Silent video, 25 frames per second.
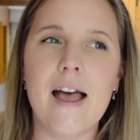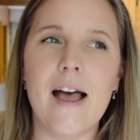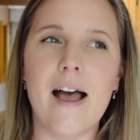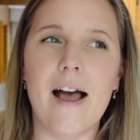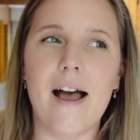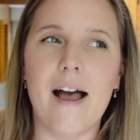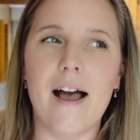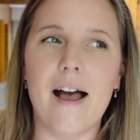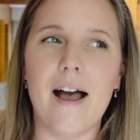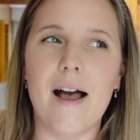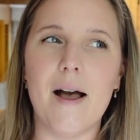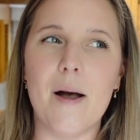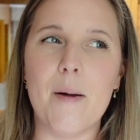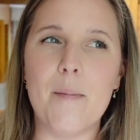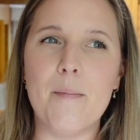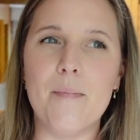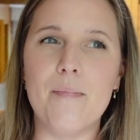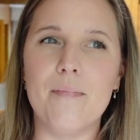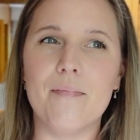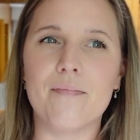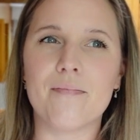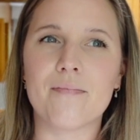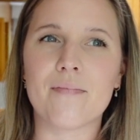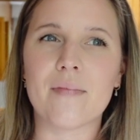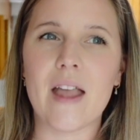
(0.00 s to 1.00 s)

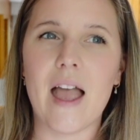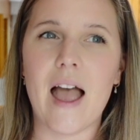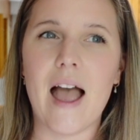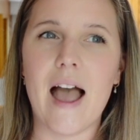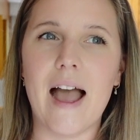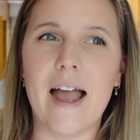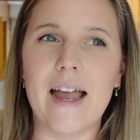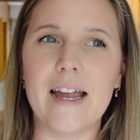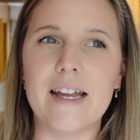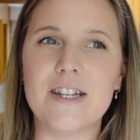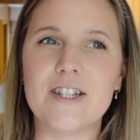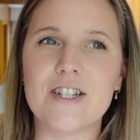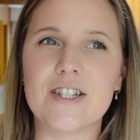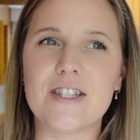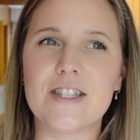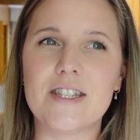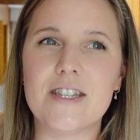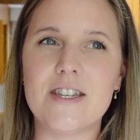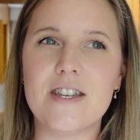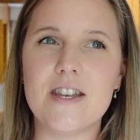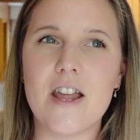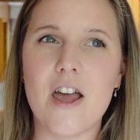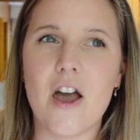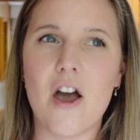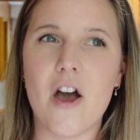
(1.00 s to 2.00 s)
I just
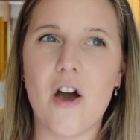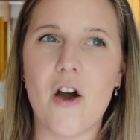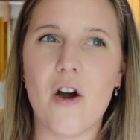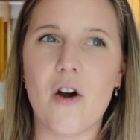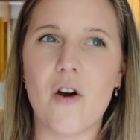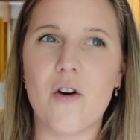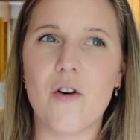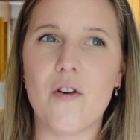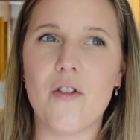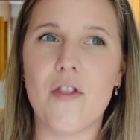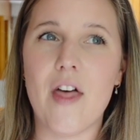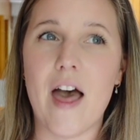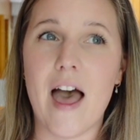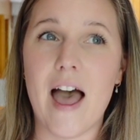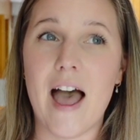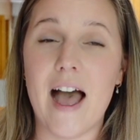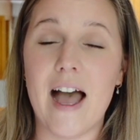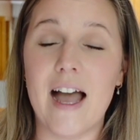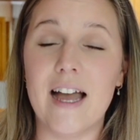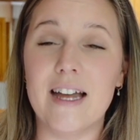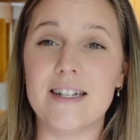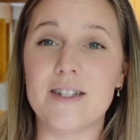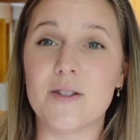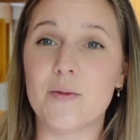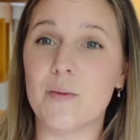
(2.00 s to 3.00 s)
know
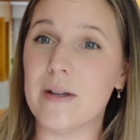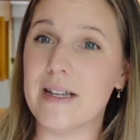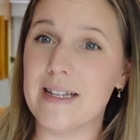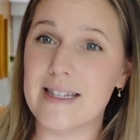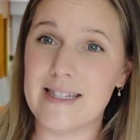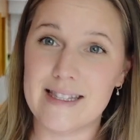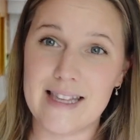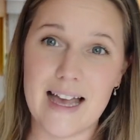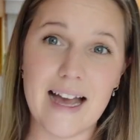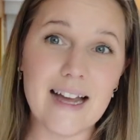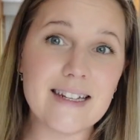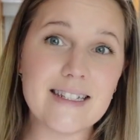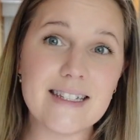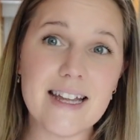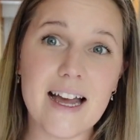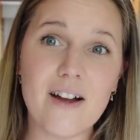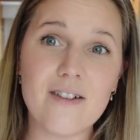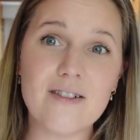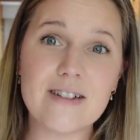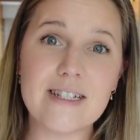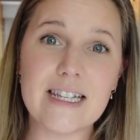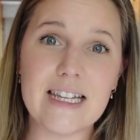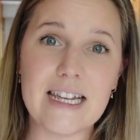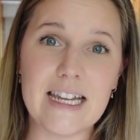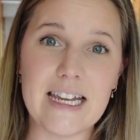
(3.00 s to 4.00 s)
that we sat
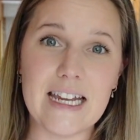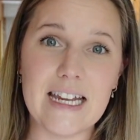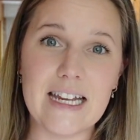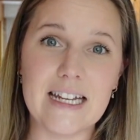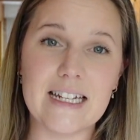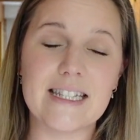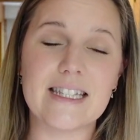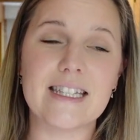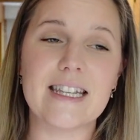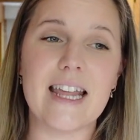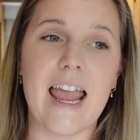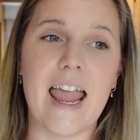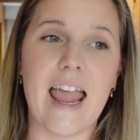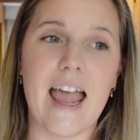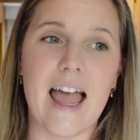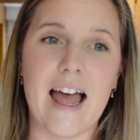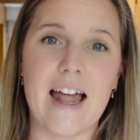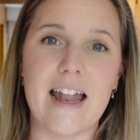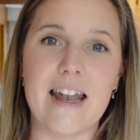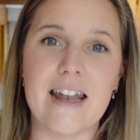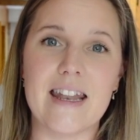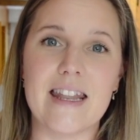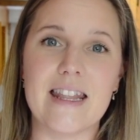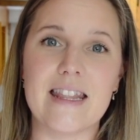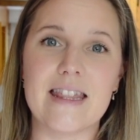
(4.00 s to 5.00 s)
down to eat,
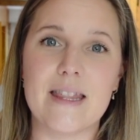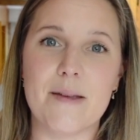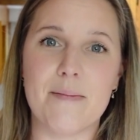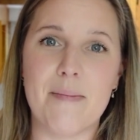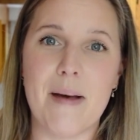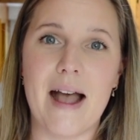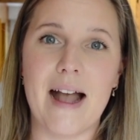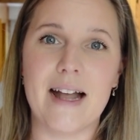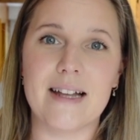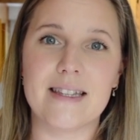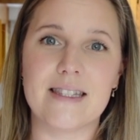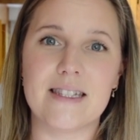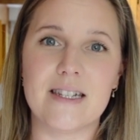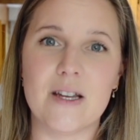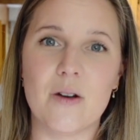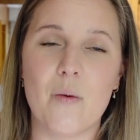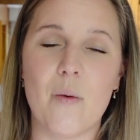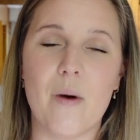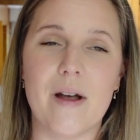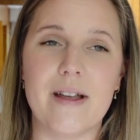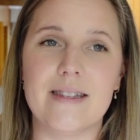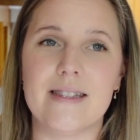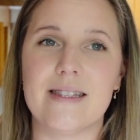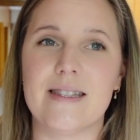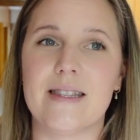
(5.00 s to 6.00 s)
and the pasta
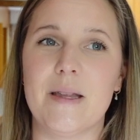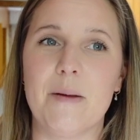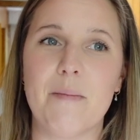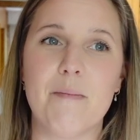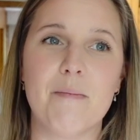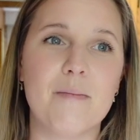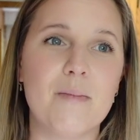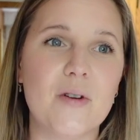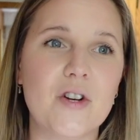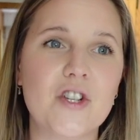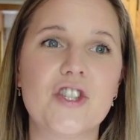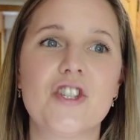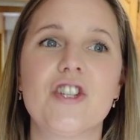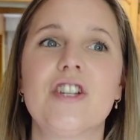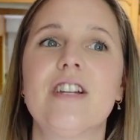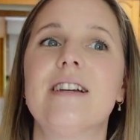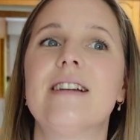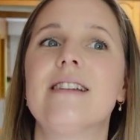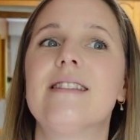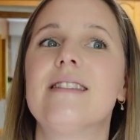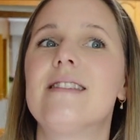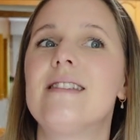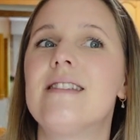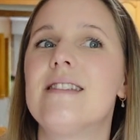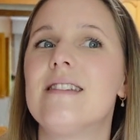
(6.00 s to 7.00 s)
was the
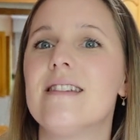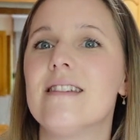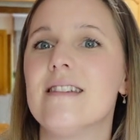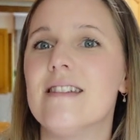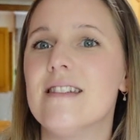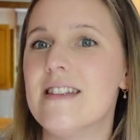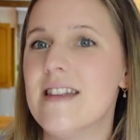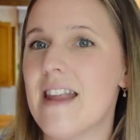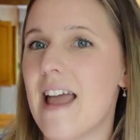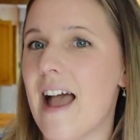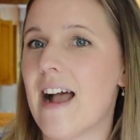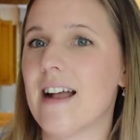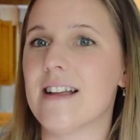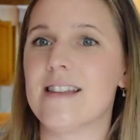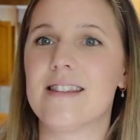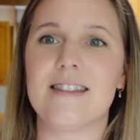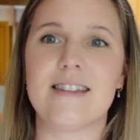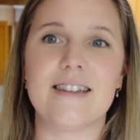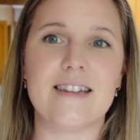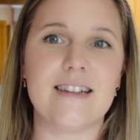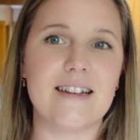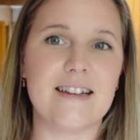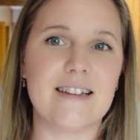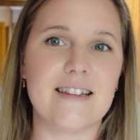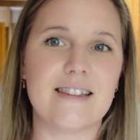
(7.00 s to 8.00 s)
mushiest,
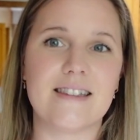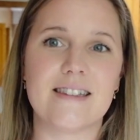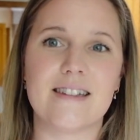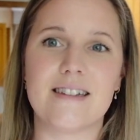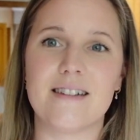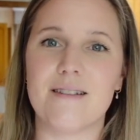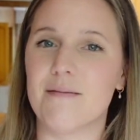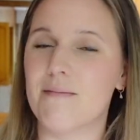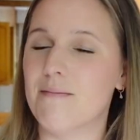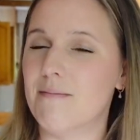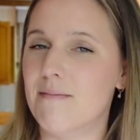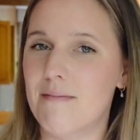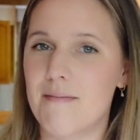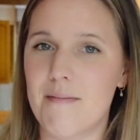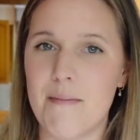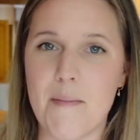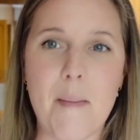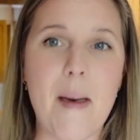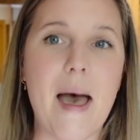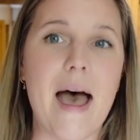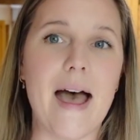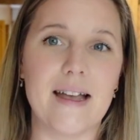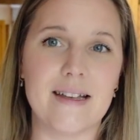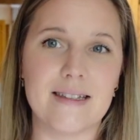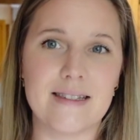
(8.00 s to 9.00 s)
nastiest
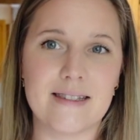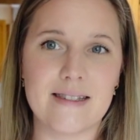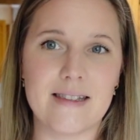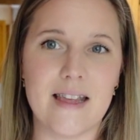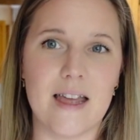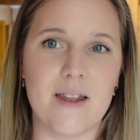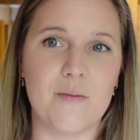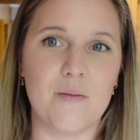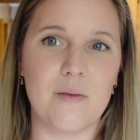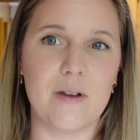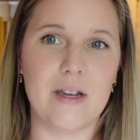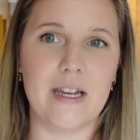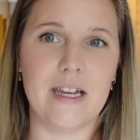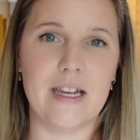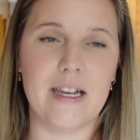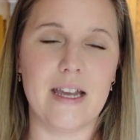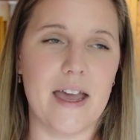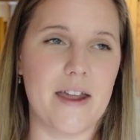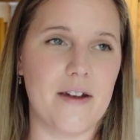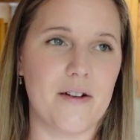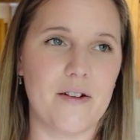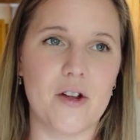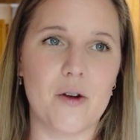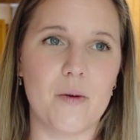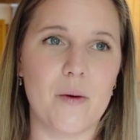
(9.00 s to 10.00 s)
mess, and I
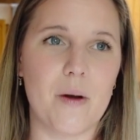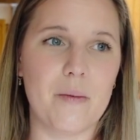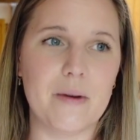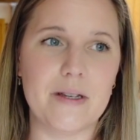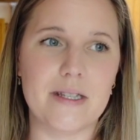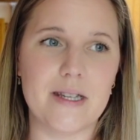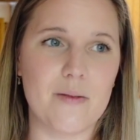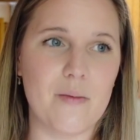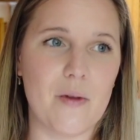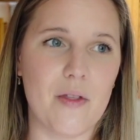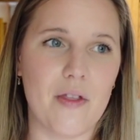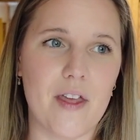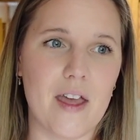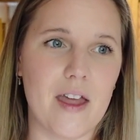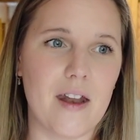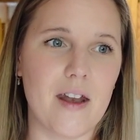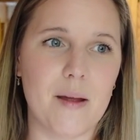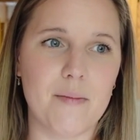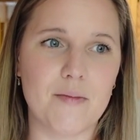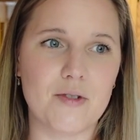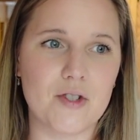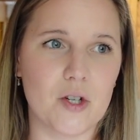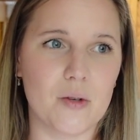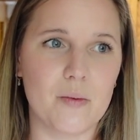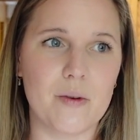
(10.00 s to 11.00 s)
don't know what we did with it.
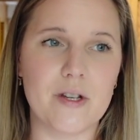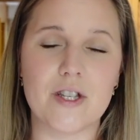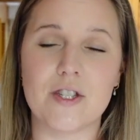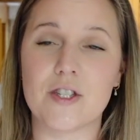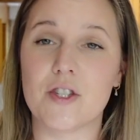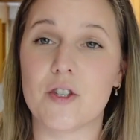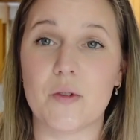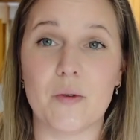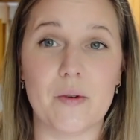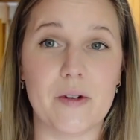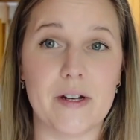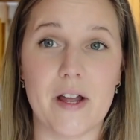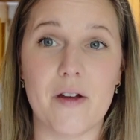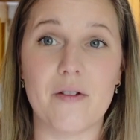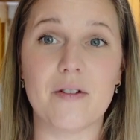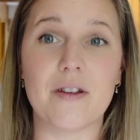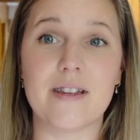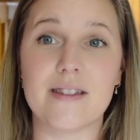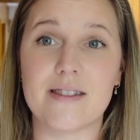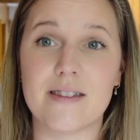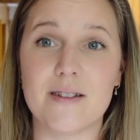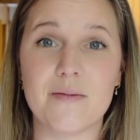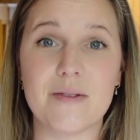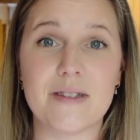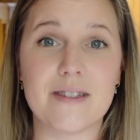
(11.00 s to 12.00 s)
I'm sure we just threw it out
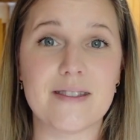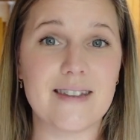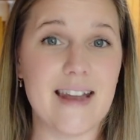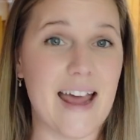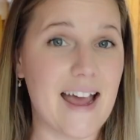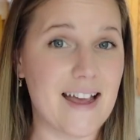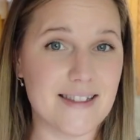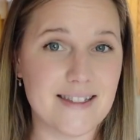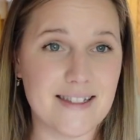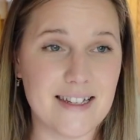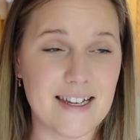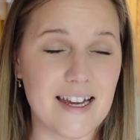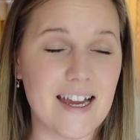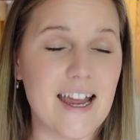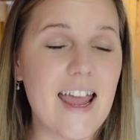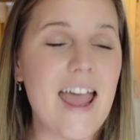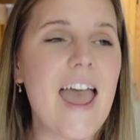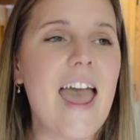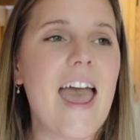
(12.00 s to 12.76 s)
because it was nasty.